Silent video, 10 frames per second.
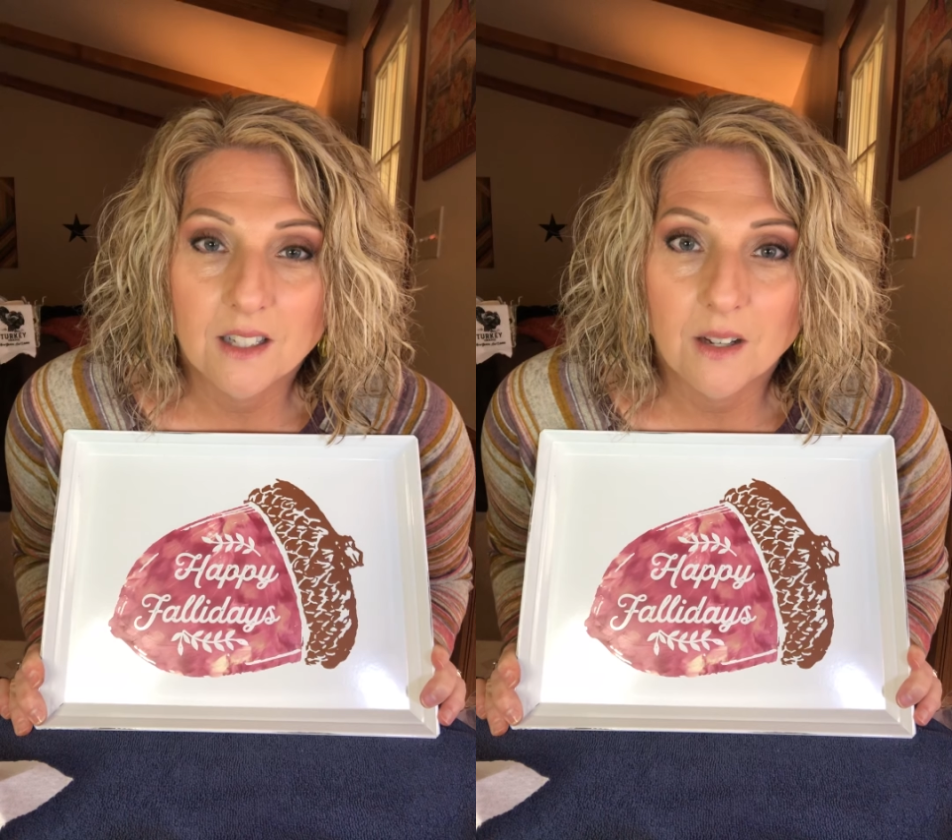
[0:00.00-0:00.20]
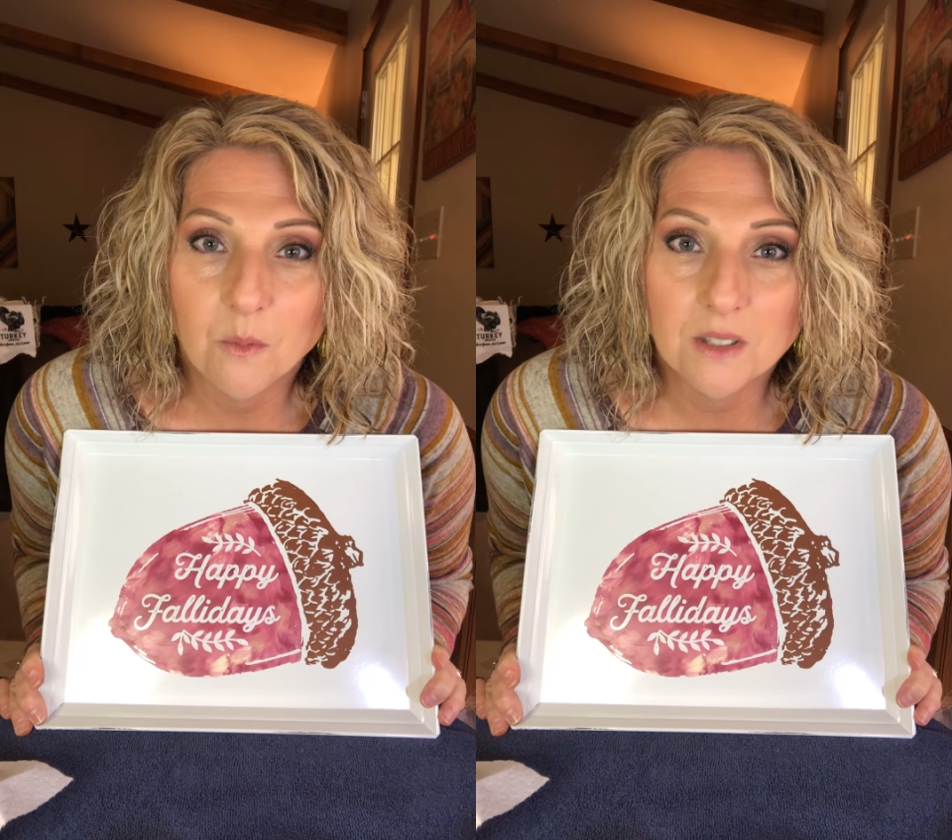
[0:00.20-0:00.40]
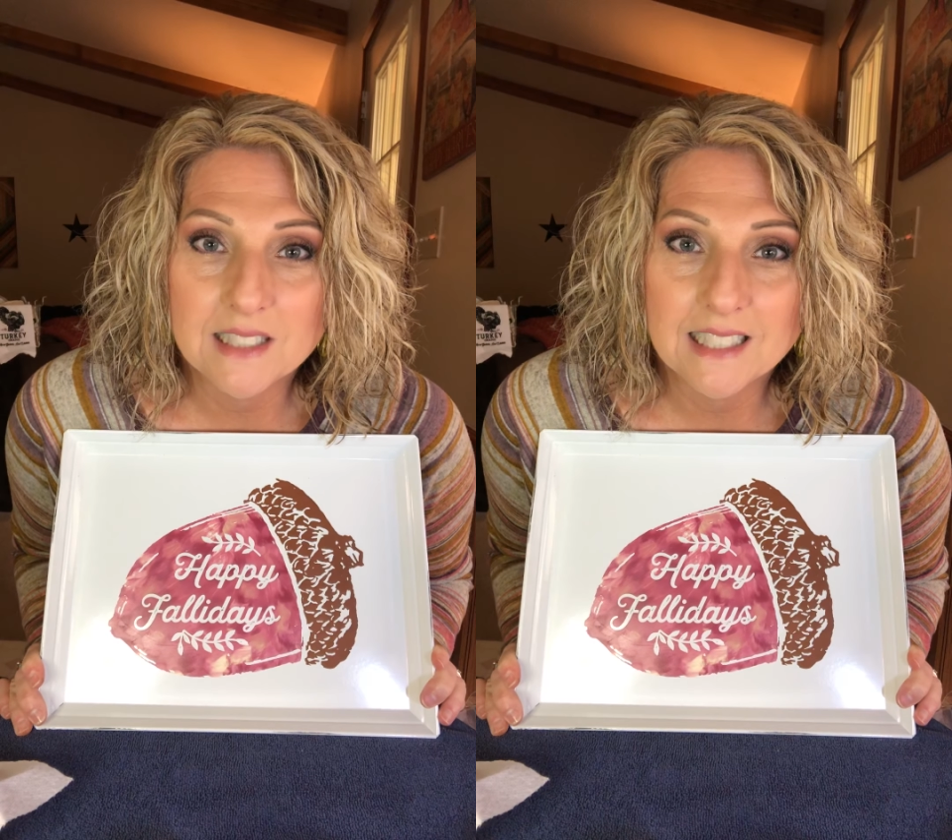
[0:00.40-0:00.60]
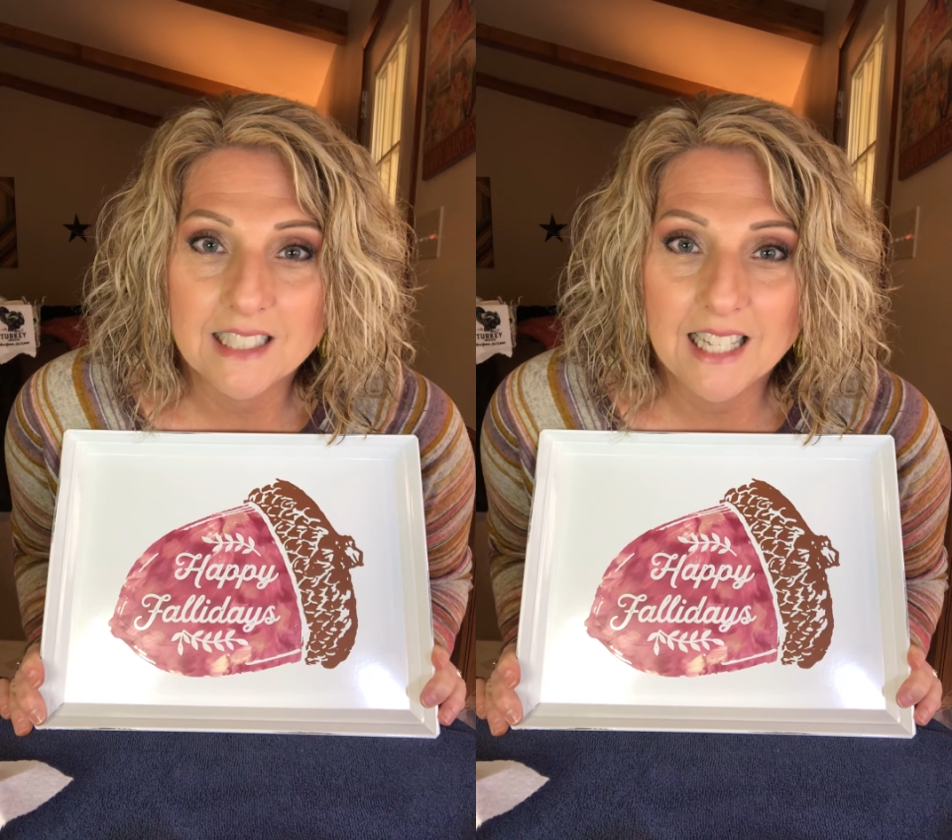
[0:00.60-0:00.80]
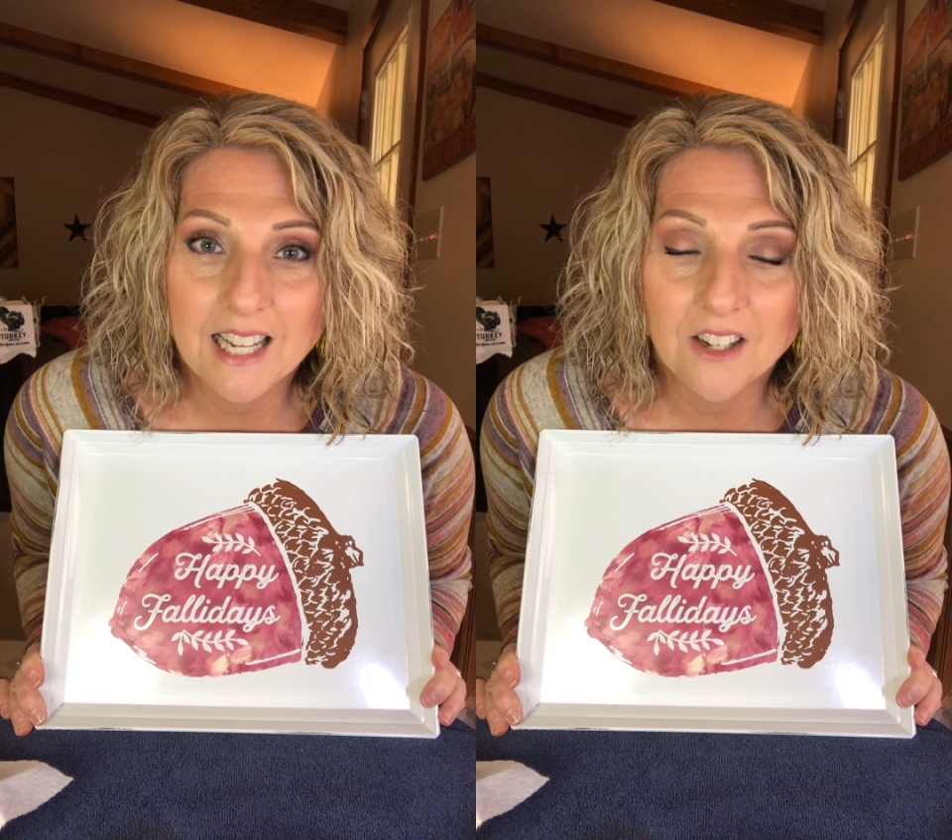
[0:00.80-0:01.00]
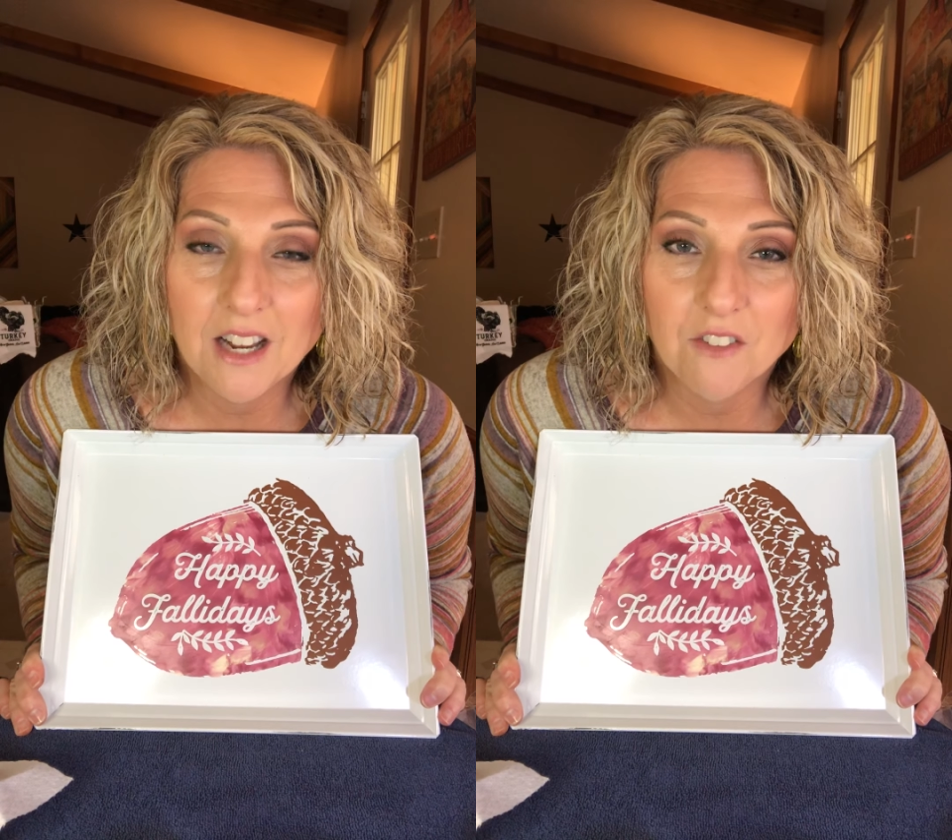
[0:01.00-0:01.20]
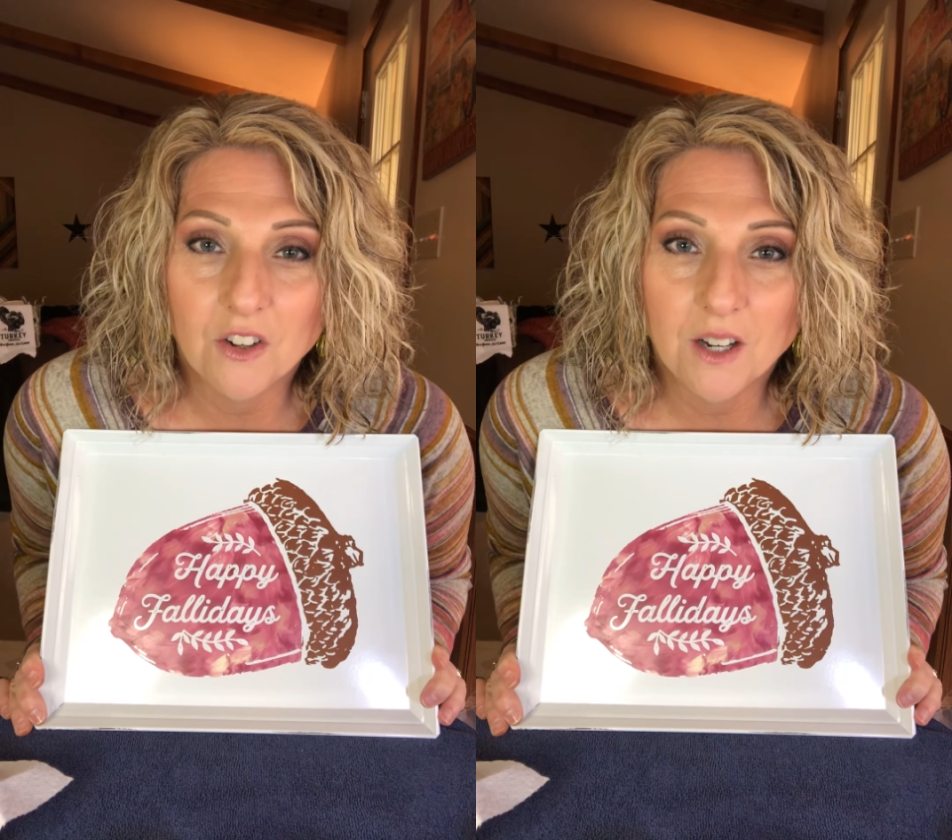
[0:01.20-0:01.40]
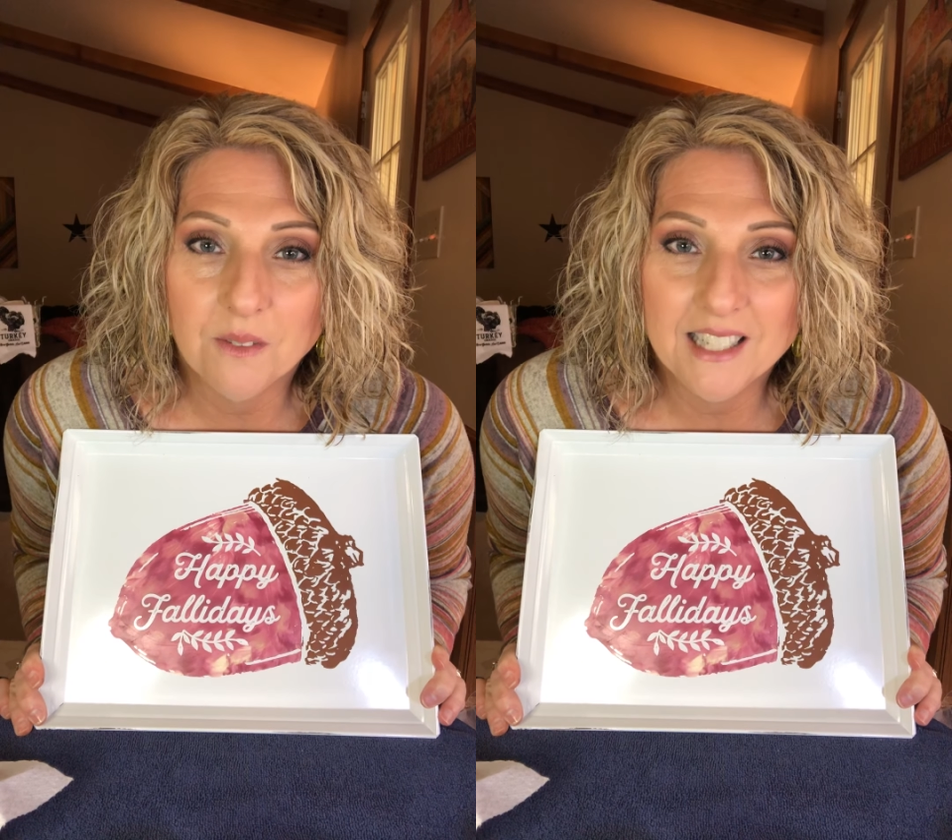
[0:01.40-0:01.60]
we'll see you later. Have a
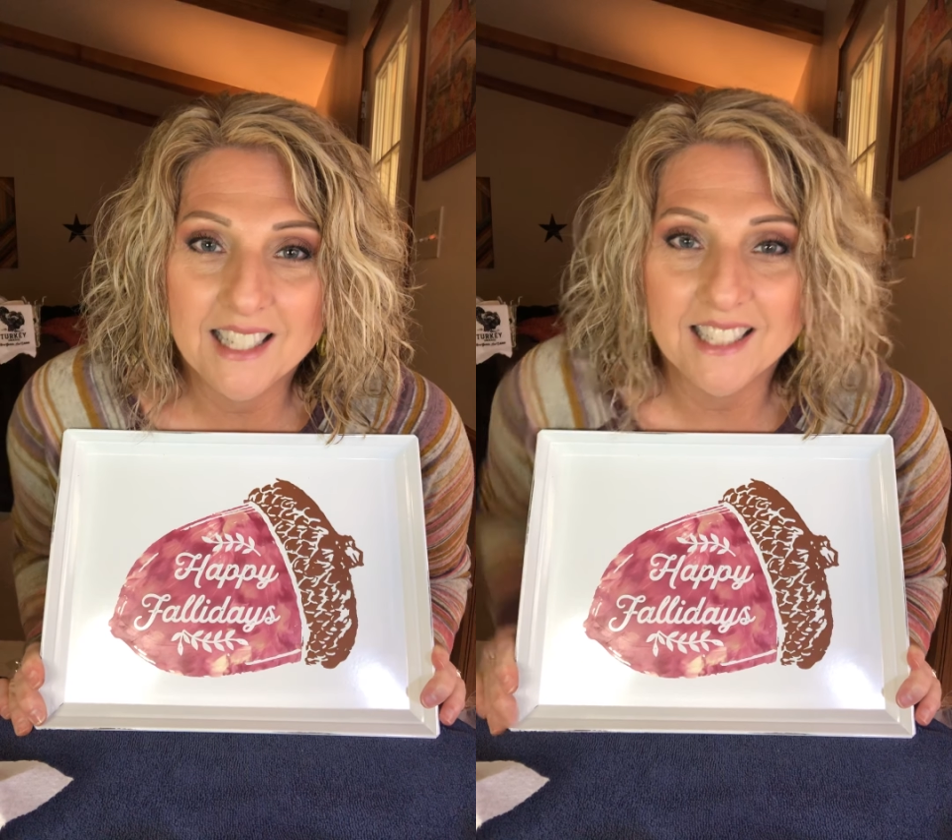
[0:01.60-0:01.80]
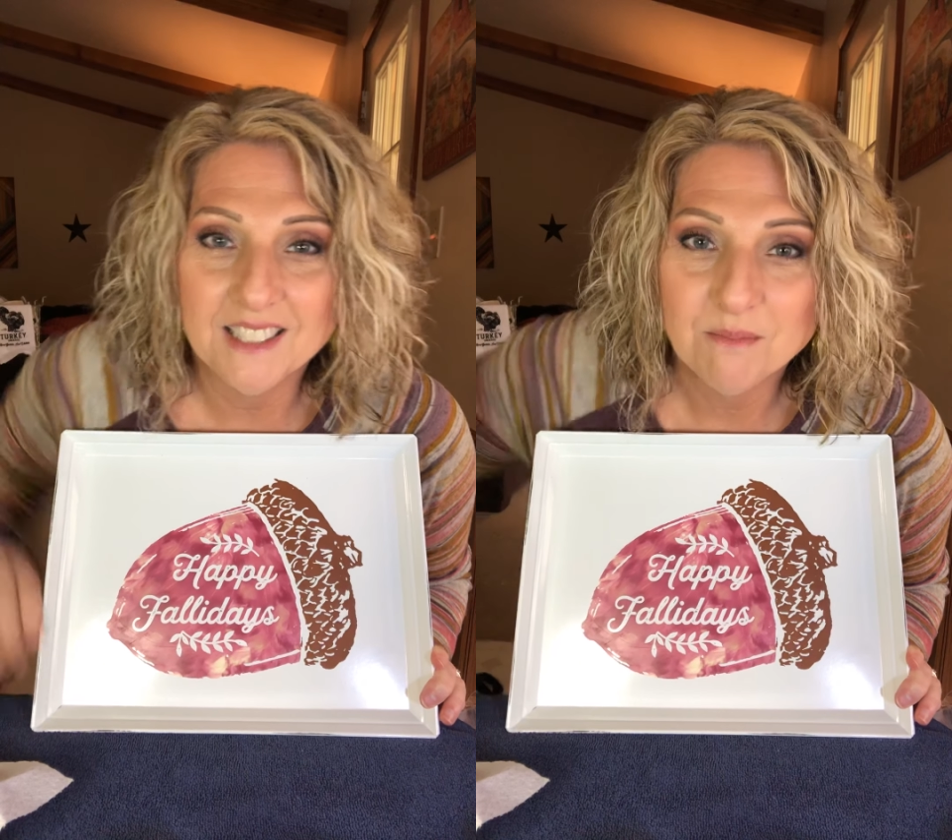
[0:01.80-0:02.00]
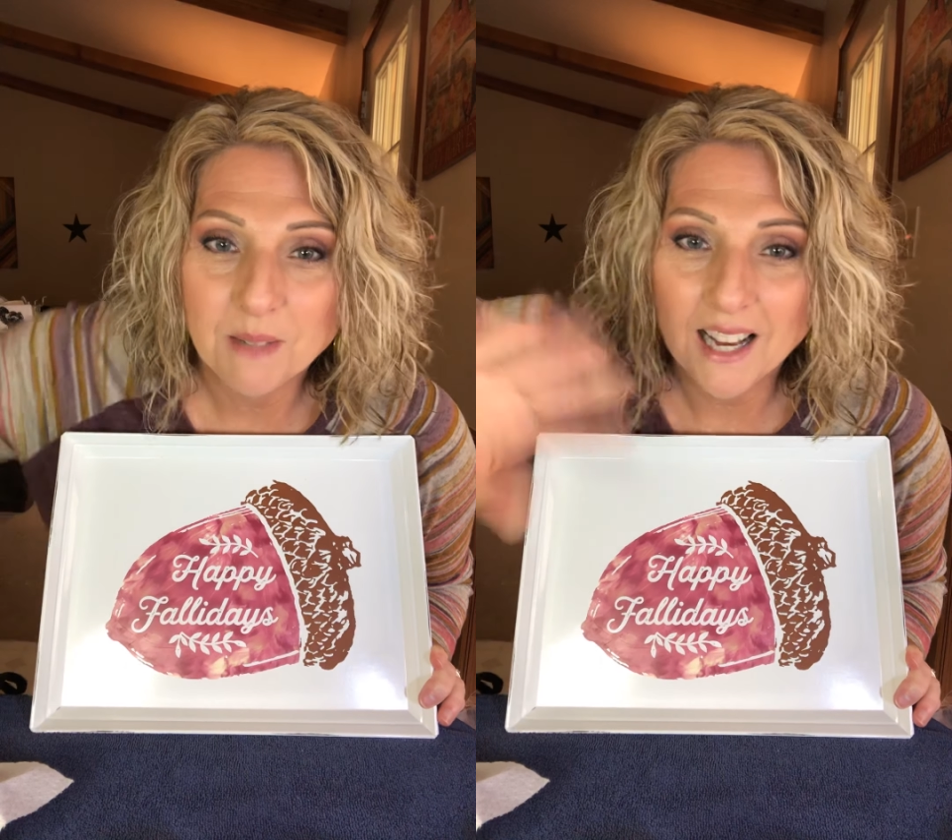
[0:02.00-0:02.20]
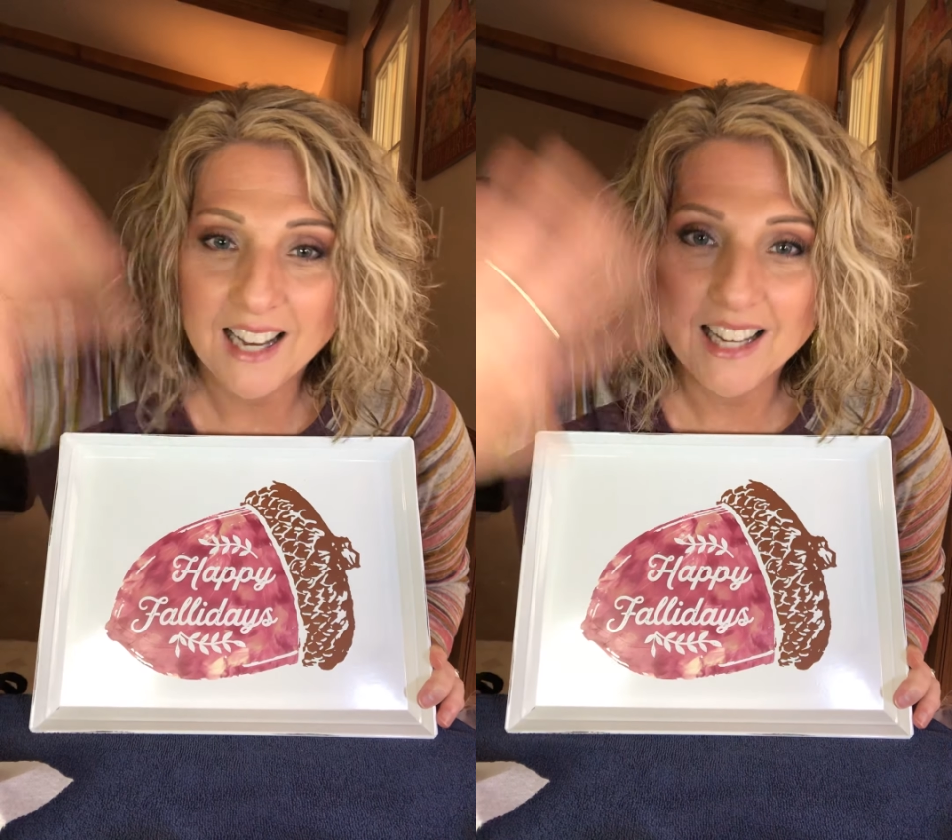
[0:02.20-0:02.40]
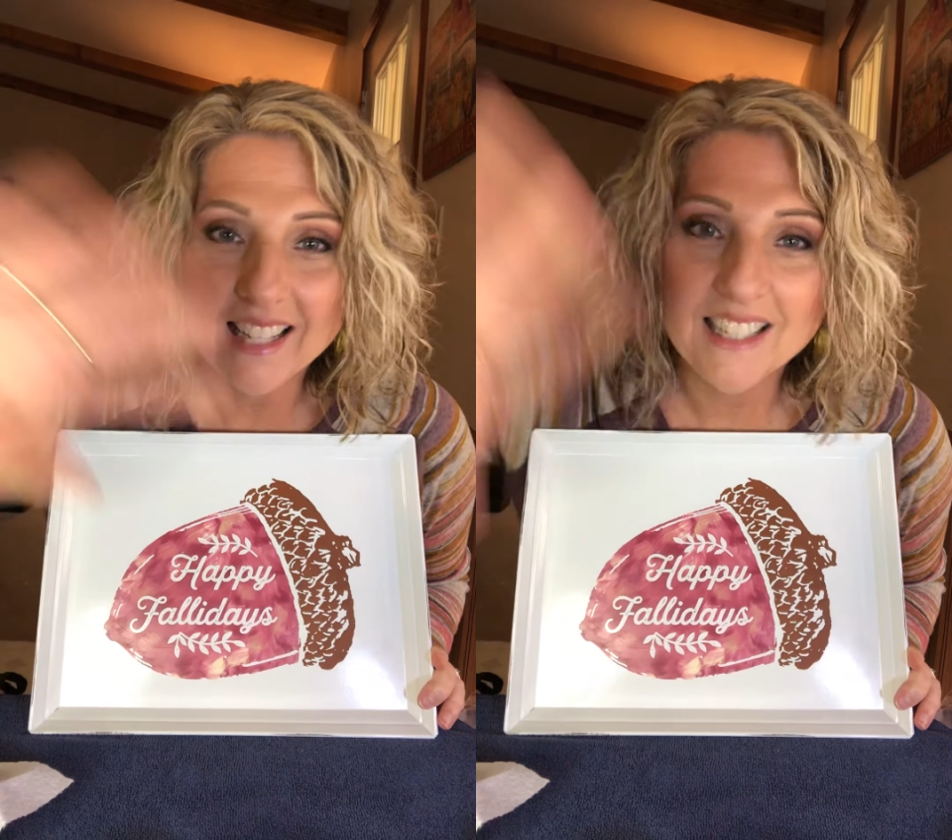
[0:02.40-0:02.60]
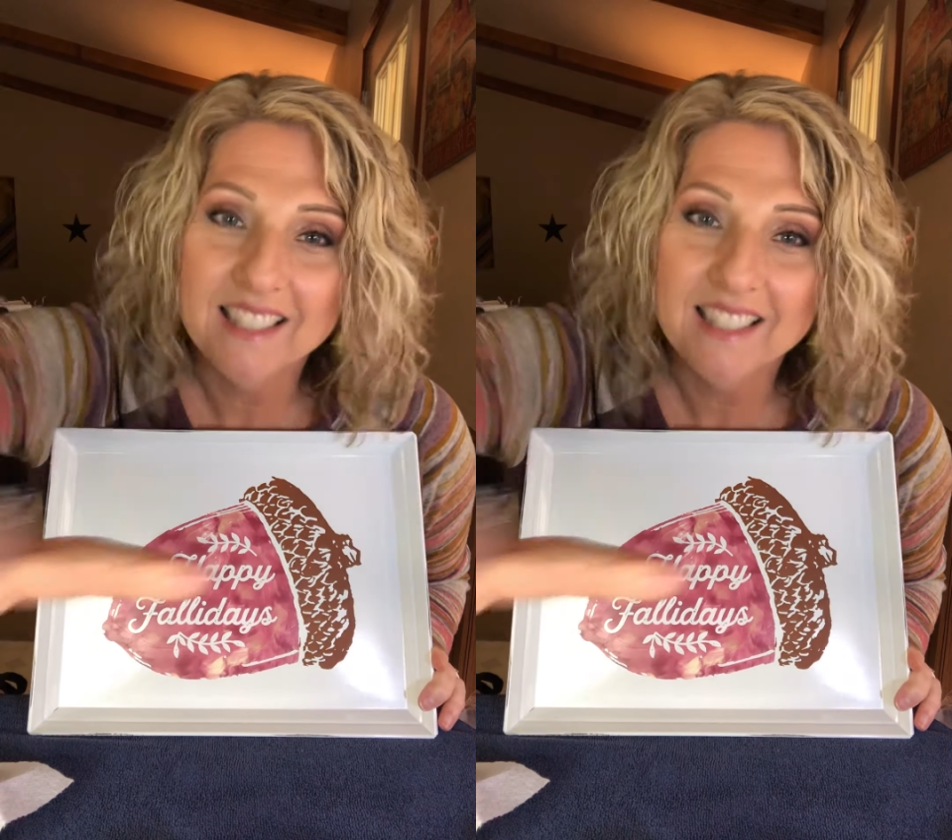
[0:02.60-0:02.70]
great weekend. Bye.